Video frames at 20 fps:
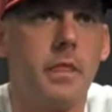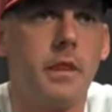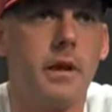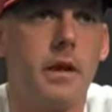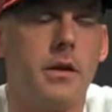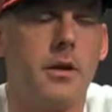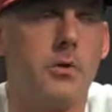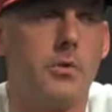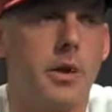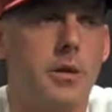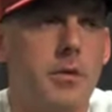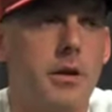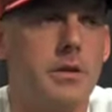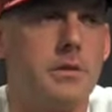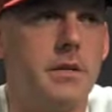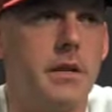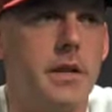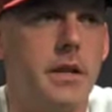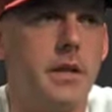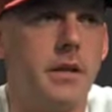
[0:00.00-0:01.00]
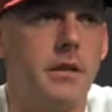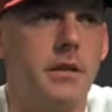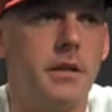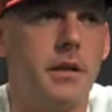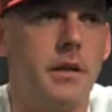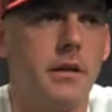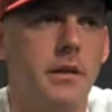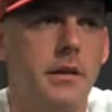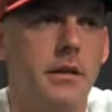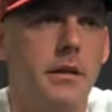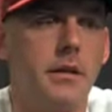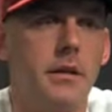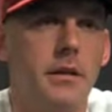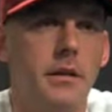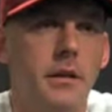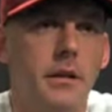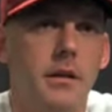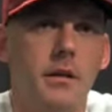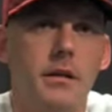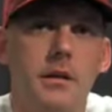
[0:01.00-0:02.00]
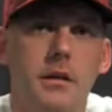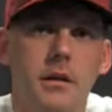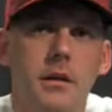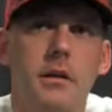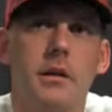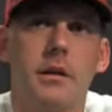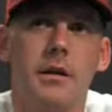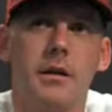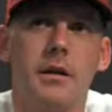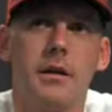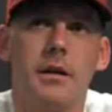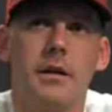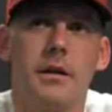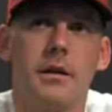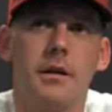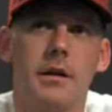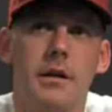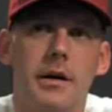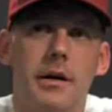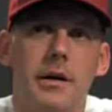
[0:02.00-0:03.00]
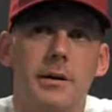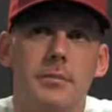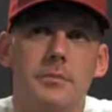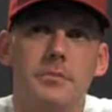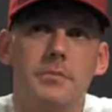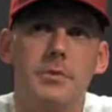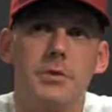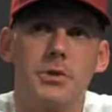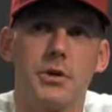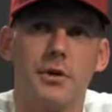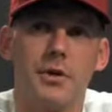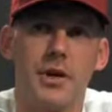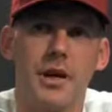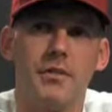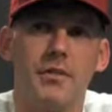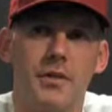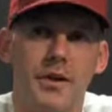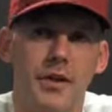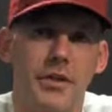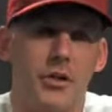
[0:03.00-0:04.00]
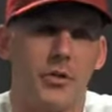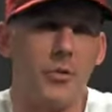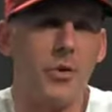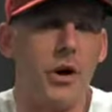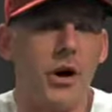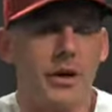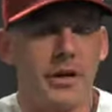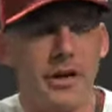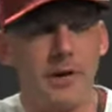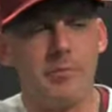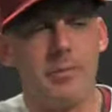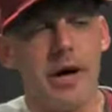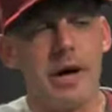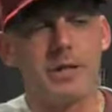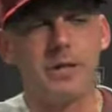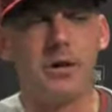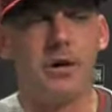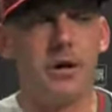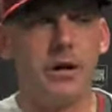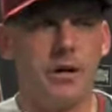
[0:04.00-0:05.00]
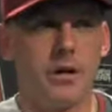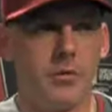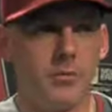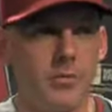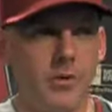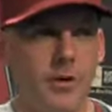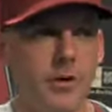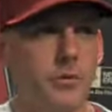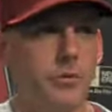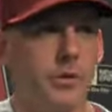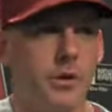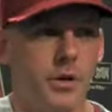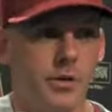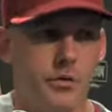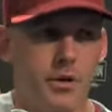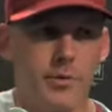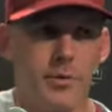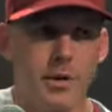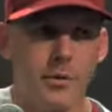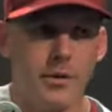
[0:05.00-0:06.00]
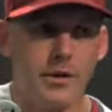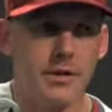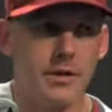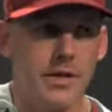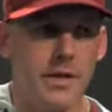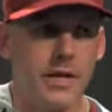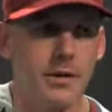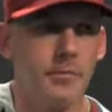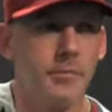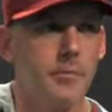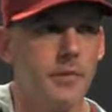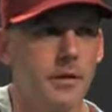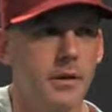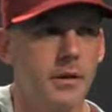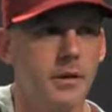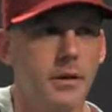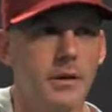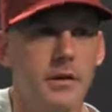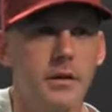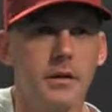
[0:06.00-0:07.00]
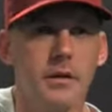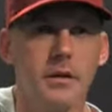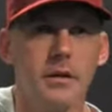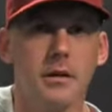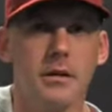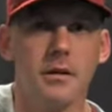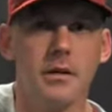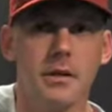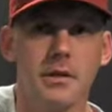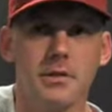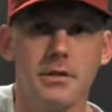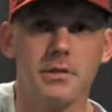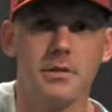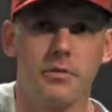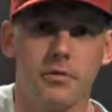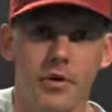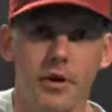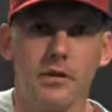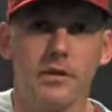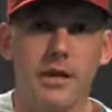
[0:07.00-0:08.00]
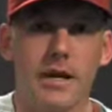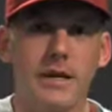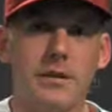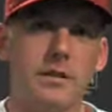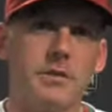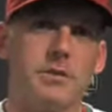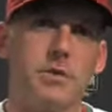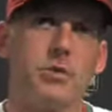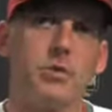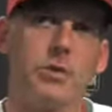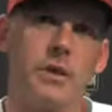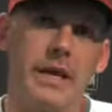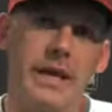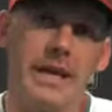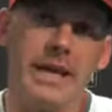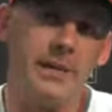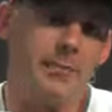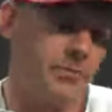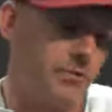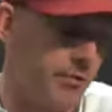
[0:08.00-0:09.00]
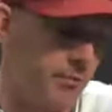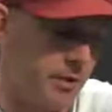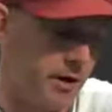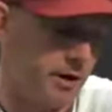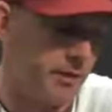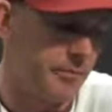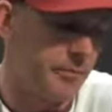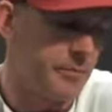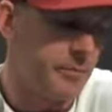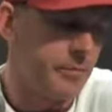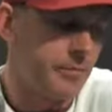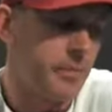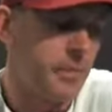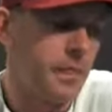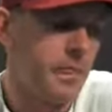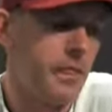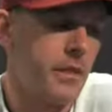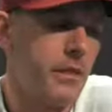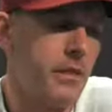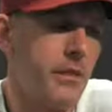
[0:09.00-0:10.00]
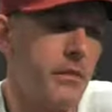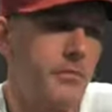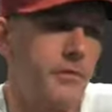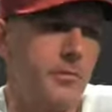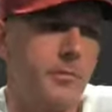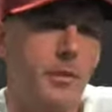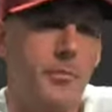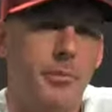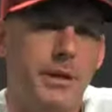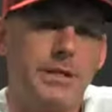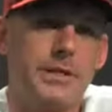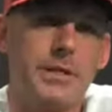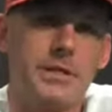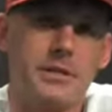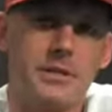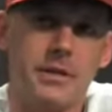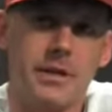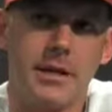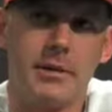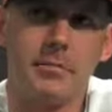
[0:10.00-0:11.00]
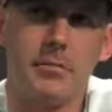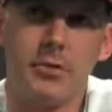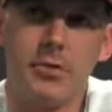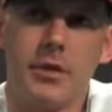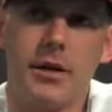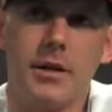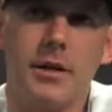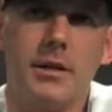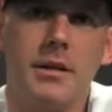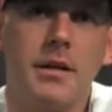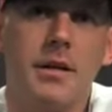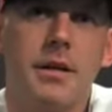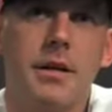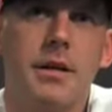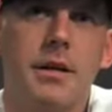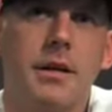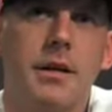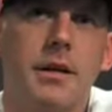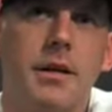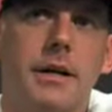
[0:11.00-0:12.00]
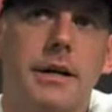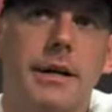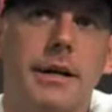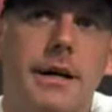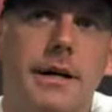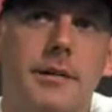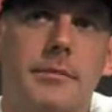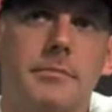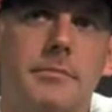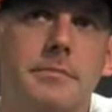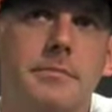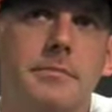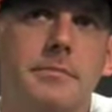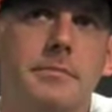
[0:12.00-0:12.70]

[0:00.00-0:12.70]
your Uribe's hit, and then sure enough, another walk came back to haunt him when Uribe went deep, and it just felt like this whole game from the pitching standpoint, the